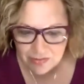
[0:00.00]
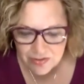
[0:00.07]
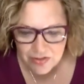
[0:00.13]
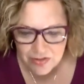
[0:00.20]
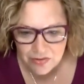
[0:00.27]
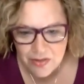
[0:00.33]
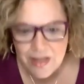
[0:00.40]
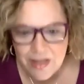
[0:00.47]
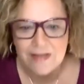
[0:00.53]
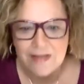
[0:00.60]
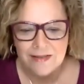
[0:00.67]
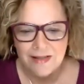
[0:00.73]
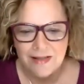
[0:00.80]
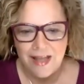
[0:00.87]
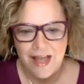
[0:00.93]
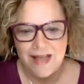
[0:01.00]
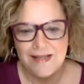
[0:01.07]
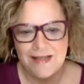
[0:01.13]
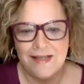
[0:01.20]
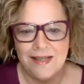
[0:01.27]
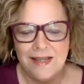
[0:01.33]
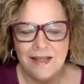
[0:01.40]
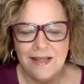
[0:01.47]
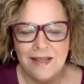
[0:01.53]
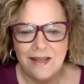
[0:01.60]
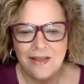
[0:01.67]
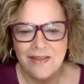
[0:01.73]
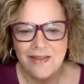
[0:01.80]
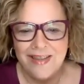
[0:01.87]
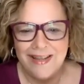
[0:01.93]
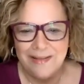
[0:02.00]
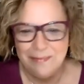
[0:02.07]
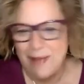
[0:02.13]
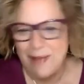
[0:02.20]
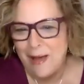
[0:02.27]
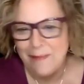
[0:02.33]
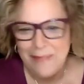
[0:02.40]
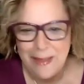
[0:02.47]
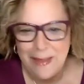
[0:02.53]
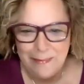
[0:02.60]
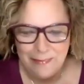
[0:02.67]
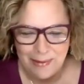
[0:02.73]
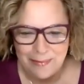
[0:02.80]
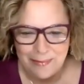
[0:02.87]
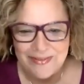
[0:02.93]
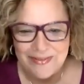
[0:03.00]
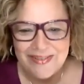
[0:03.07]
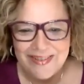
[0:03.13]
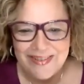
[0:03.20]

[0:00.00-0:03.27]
Do it, Cassie. And pop that bubble.